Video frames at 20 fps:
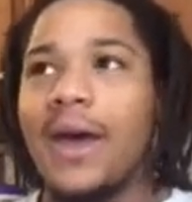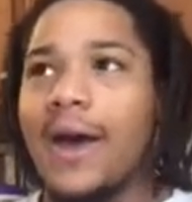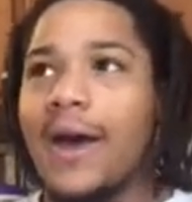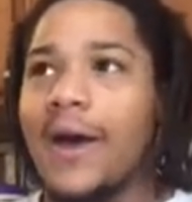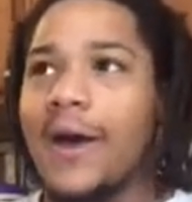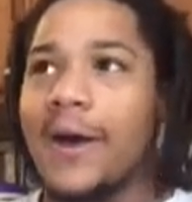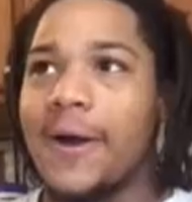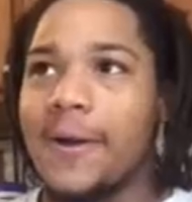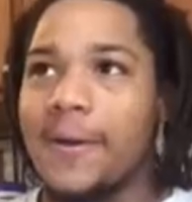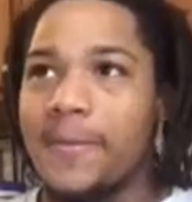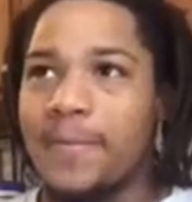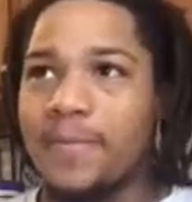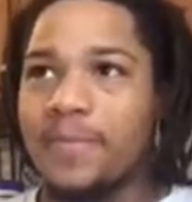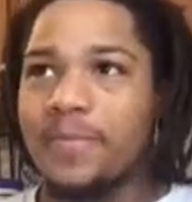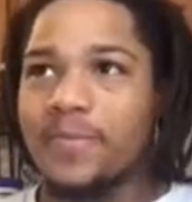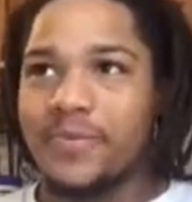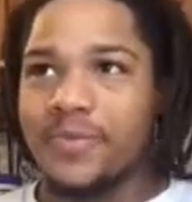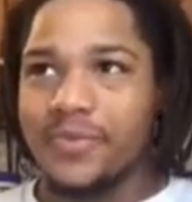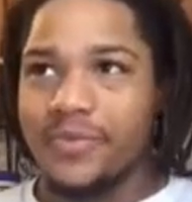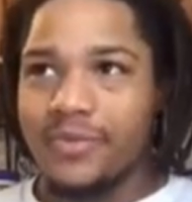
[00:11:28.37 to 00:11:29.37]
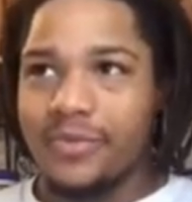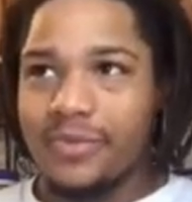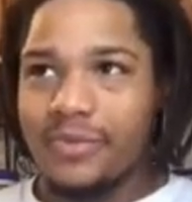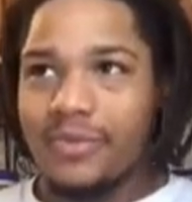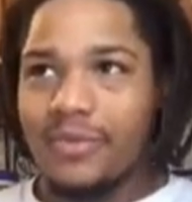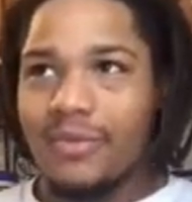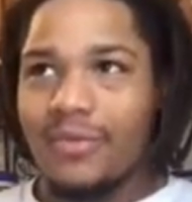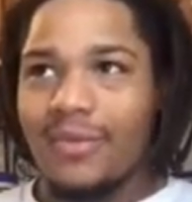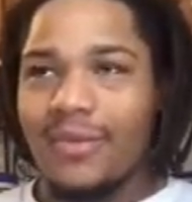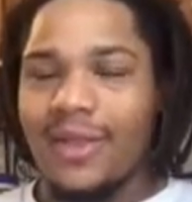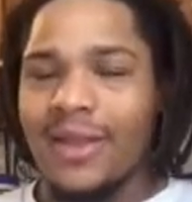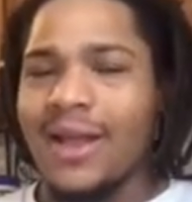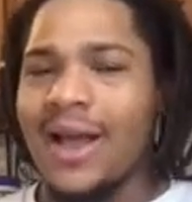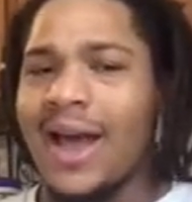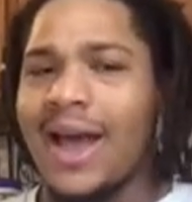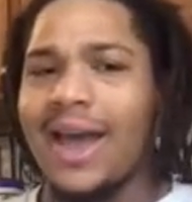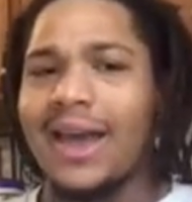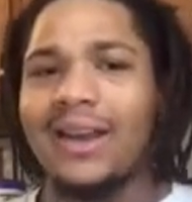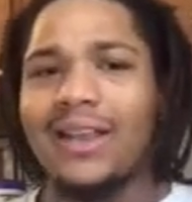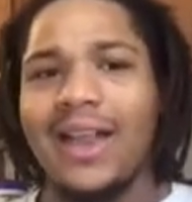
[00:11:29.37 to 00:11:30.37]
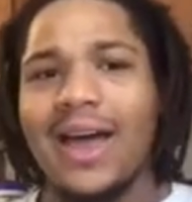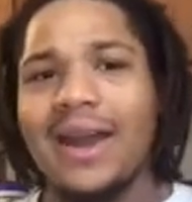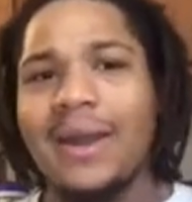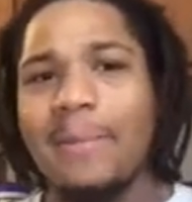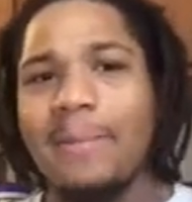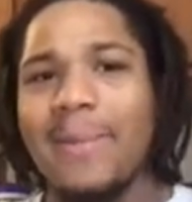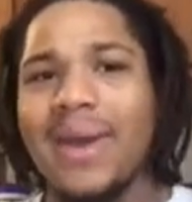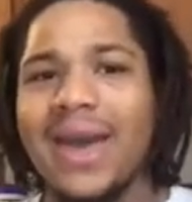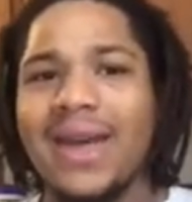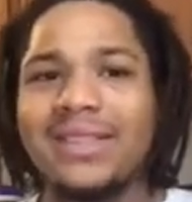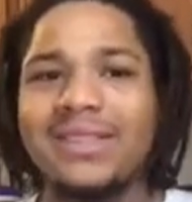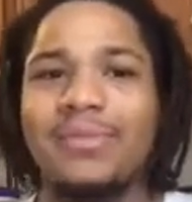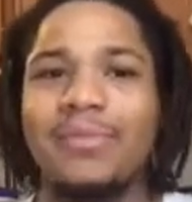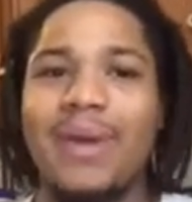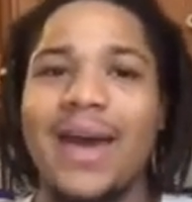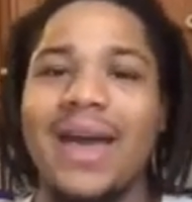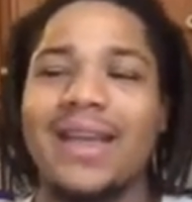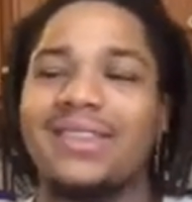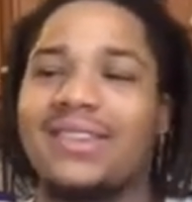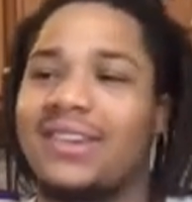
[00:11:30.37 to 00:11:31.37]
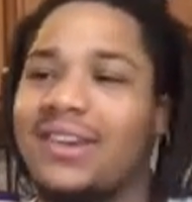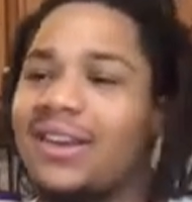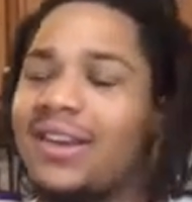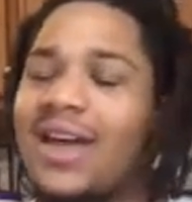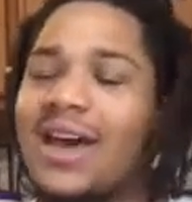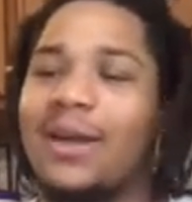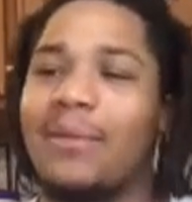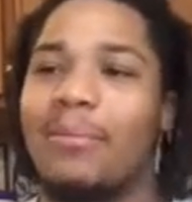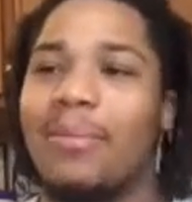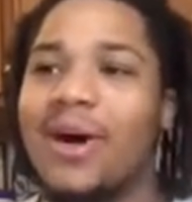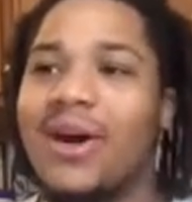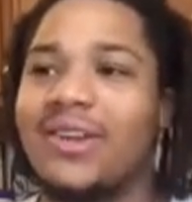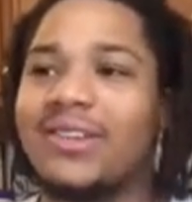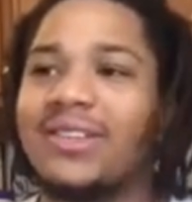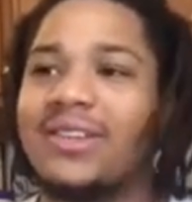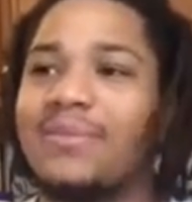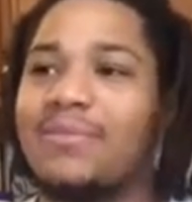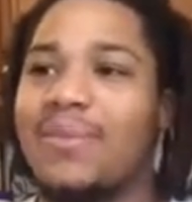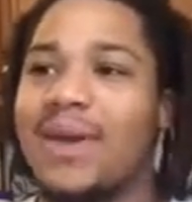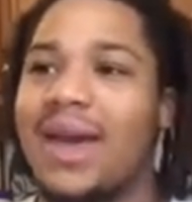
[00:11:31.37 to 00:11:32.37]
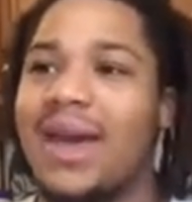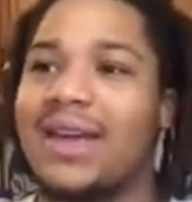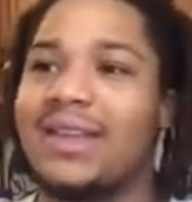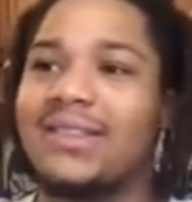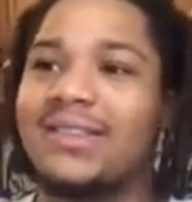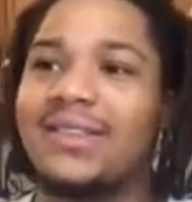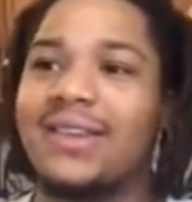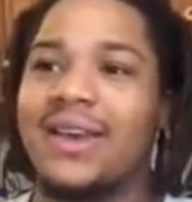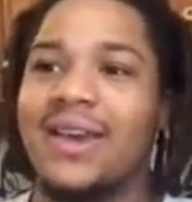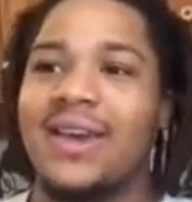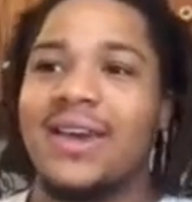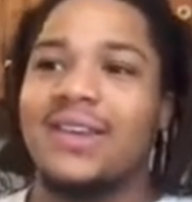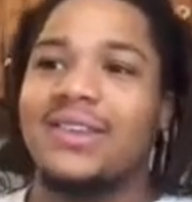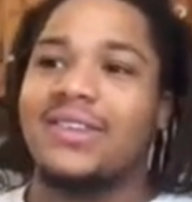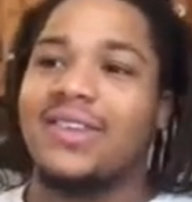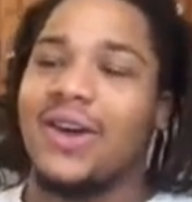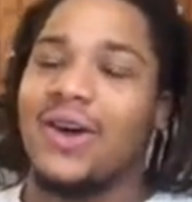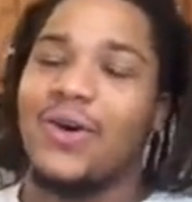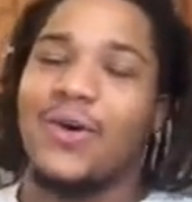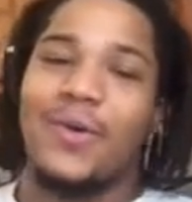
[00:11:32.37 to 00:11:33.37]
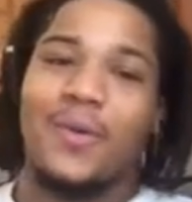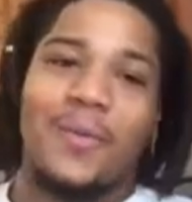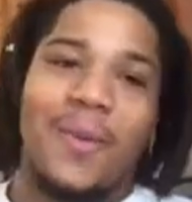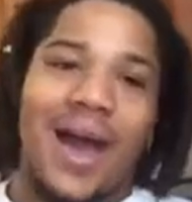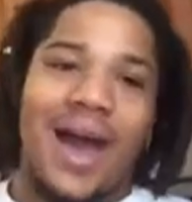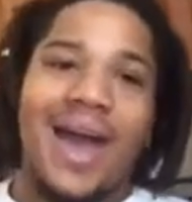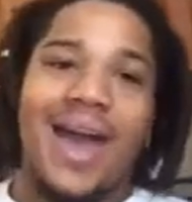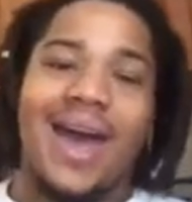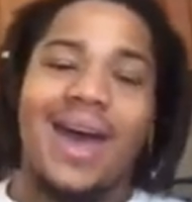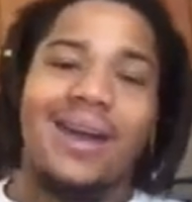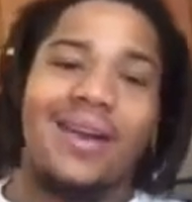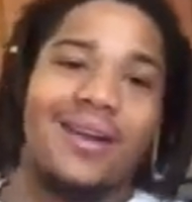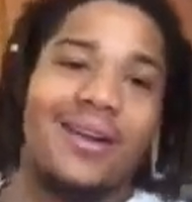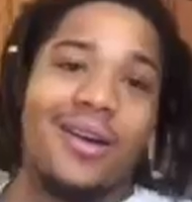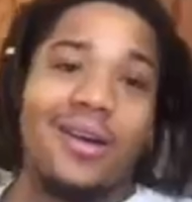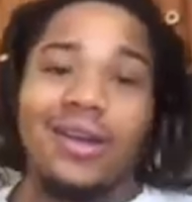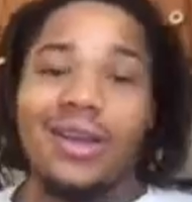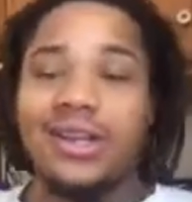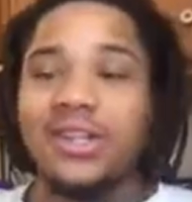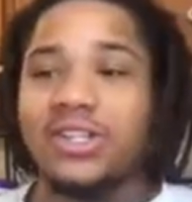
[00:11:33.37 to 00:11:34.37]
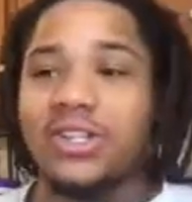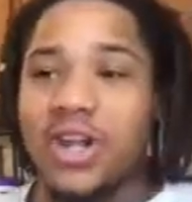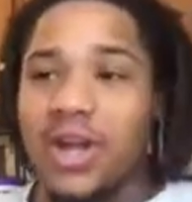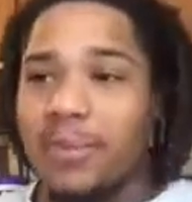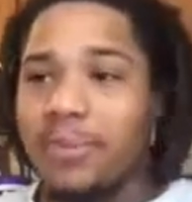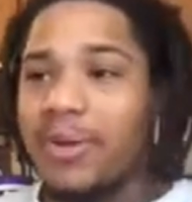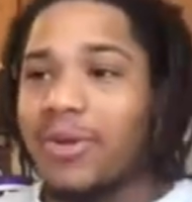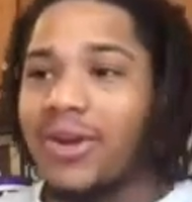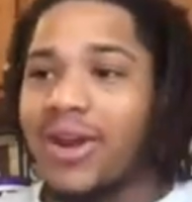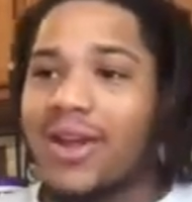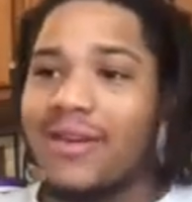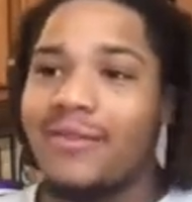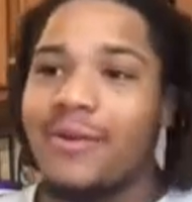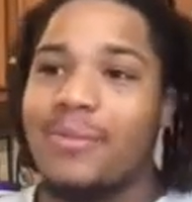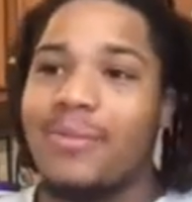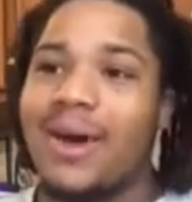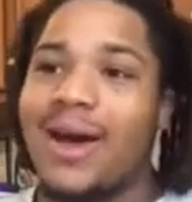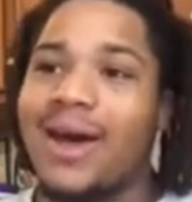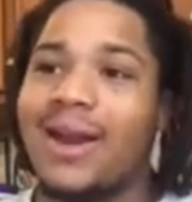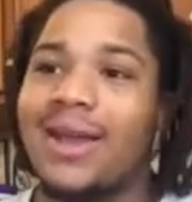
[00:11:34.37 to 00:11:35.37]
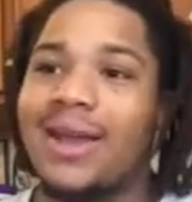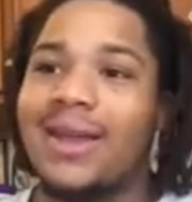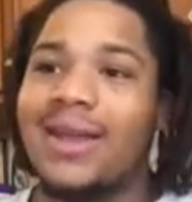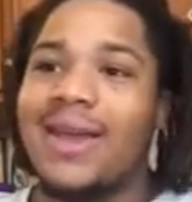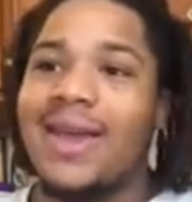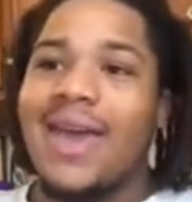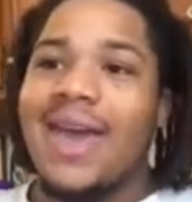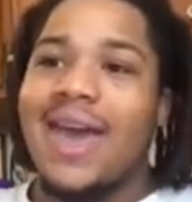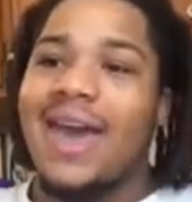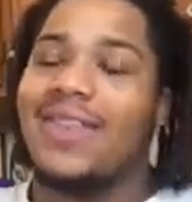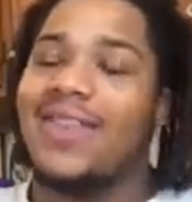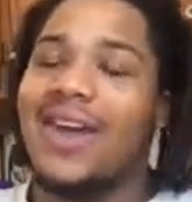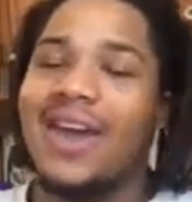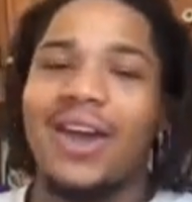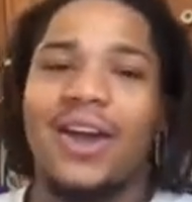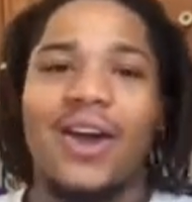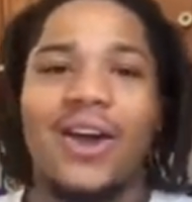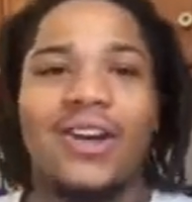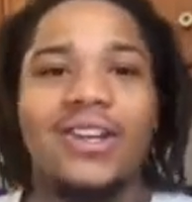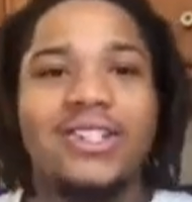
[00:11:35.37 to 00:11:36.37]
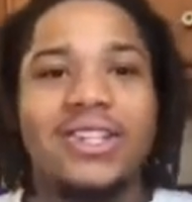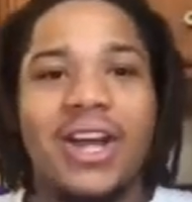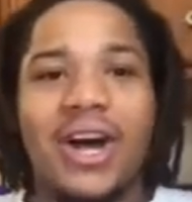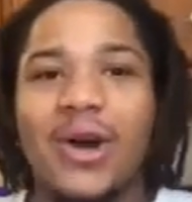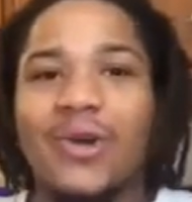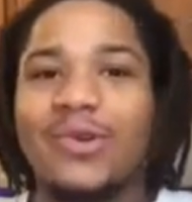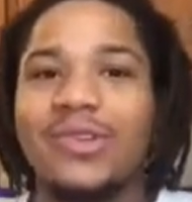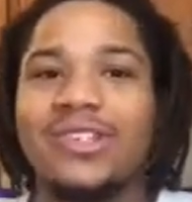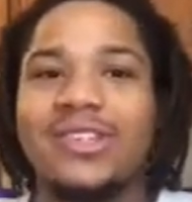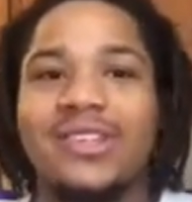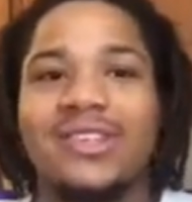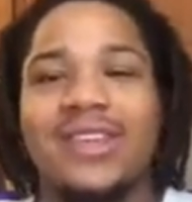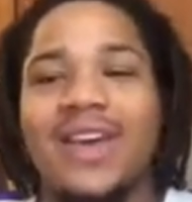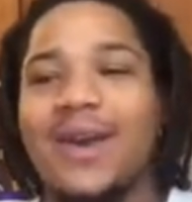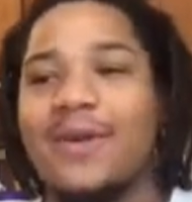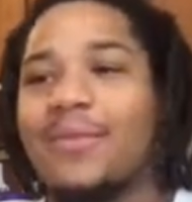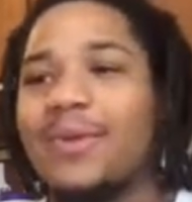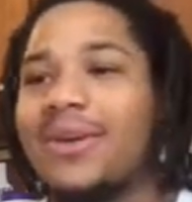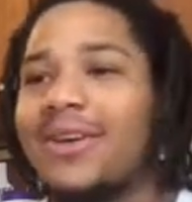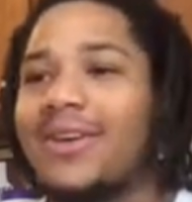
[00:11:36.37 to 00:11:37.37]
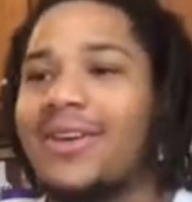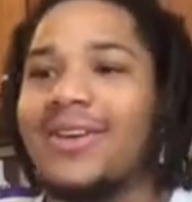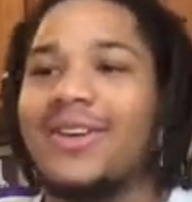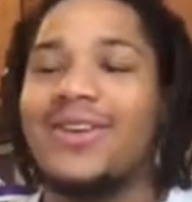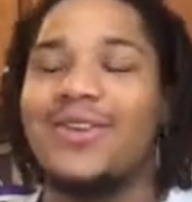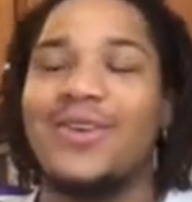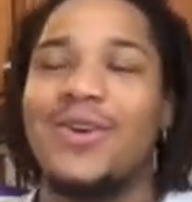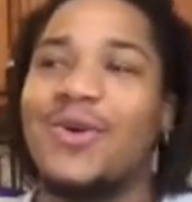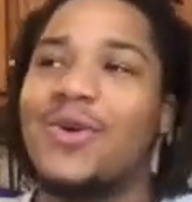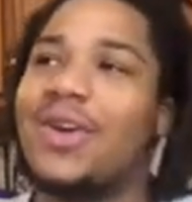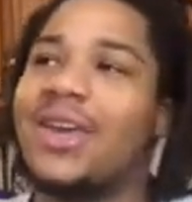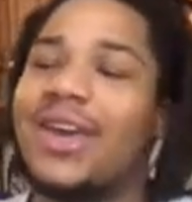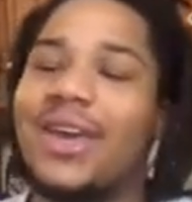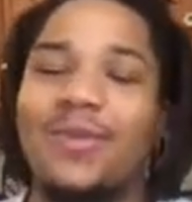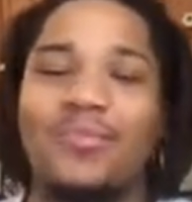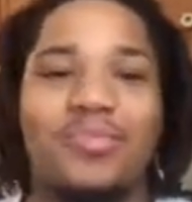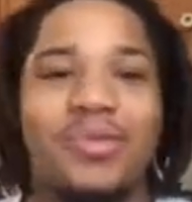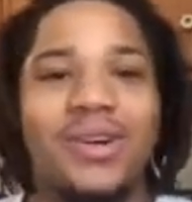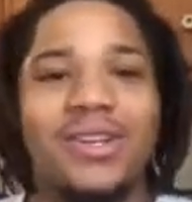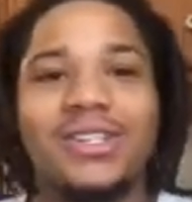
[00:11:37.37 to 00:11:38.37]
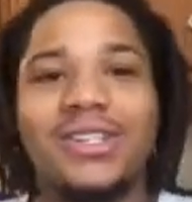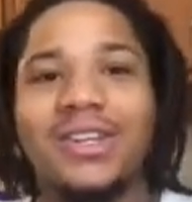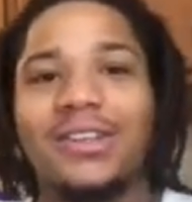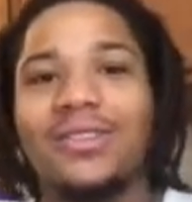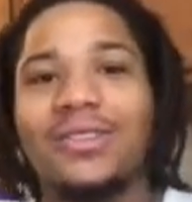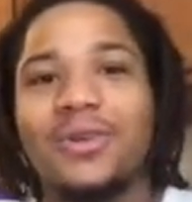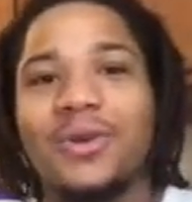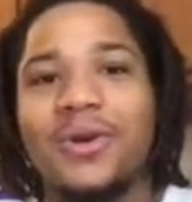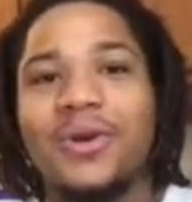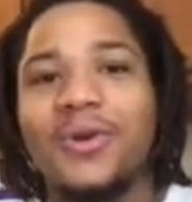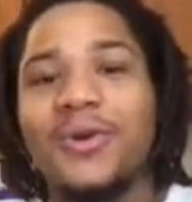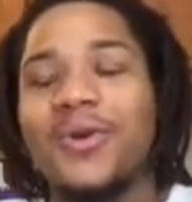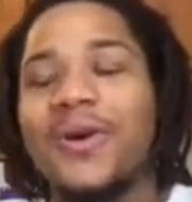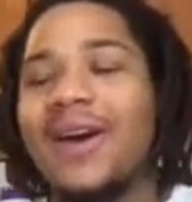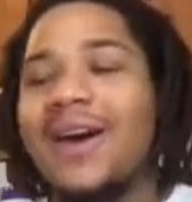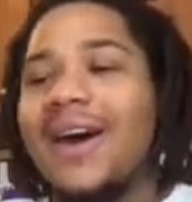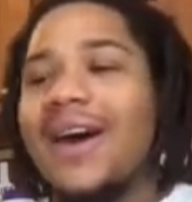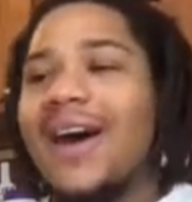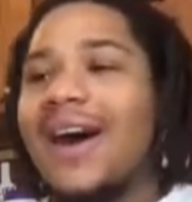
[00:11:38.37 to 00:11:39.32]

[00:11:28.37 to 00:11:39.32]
I had a lot of Mets bats and a lot of Boston bats, so I had an early jump on everybody. And then Kershaw was just able to, keep pushing through.